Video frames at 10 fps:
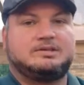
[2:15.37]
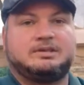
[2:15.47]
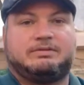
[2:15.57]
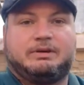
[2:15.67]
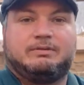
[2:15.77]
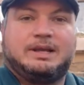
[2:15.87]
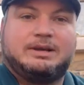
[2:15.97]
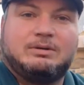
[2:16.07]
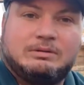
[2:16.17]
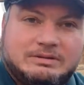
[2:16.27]
The thing with
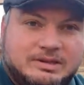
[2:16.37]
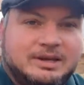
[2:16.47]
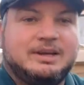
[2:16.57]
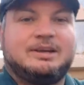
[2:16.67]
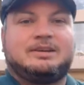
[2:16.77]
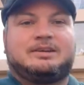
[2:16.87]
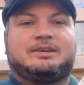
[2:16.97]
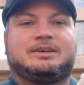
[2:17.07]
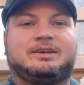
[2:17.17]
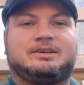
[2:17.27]
leghorns
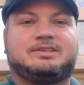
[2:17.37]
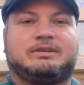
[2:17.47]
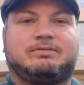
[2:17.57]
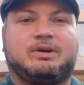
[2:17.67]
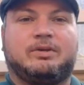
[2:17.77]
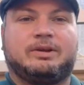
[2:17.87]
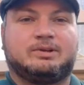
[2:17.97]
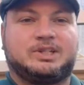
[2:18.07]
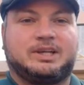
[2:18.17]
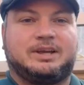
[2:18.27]
is they've forgotten
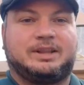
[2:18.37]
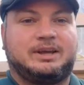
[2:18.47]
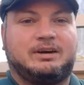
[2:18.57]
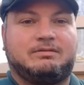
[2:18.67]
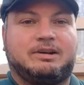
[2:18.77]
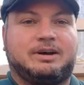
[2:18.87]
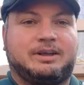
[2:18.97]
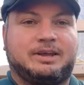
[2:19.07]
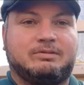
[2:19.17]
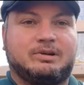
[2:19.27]
they're a chicken and they can't
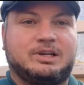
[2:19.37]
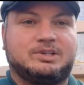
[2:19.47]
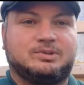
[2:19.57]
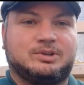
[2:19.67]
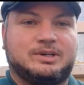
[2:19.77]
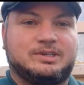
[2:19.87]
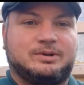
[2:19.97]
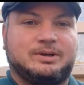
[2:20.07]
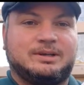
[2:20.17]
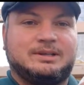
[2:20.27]
fly. They really do try
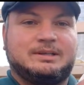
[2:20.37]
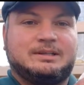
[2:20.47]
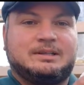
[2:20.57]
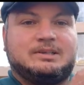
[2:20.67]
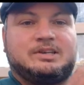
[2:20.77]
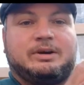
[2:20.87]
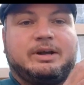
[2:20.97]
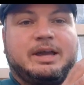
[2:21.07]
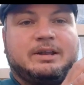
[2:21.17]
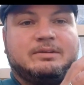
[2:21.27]
to. So
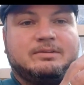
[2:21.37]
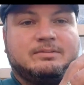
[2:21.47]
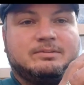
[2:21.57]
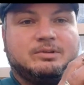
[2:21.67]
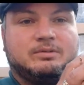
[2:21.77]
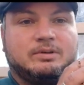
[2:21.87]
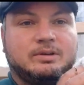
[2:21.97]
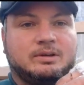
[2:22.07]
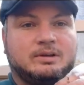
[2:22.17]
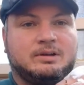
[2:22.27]
again, sort of
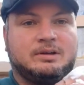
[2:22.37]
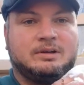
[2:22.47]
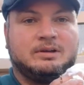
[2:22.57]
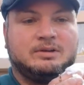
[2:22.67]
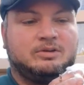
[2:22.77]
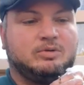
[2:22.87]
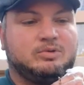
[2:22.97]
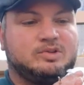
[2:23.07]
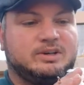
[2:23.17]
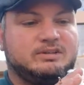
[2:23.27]

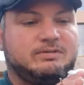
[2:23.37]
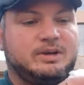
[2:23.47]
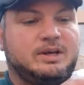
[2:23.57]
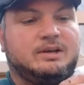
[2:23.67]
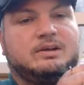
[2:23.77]
normal sized feet,